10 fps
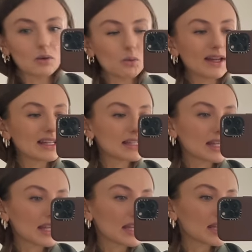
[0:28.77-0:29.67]
White
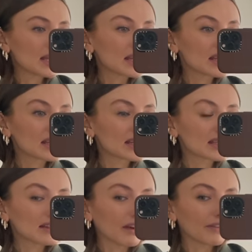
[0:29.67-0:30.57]
tee.
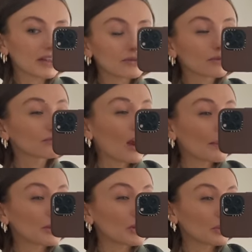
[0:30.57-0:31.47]
I think it's from
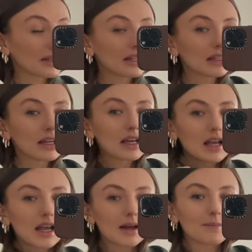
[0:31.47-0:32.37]
Rapa Nui.
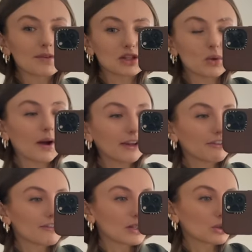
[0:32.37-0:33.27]
It's quite a
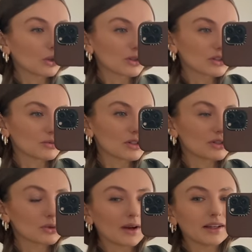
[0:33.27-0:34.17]
thin cotton, which is
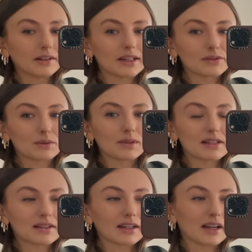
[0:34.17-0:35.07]
quite nice for when it's
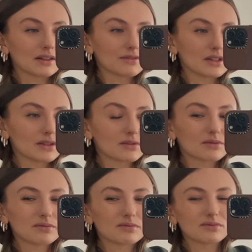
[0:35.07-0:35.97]
like kind of these
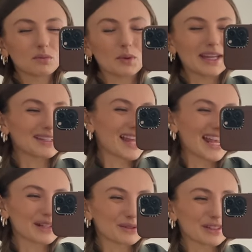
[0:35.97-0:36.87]
weird
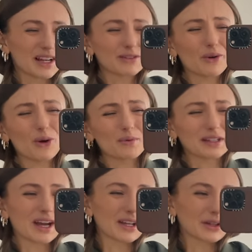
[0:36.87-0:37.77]
days where it's kind of hot but then
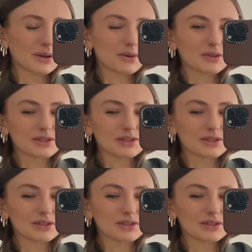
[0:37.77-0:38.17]
kind of cold.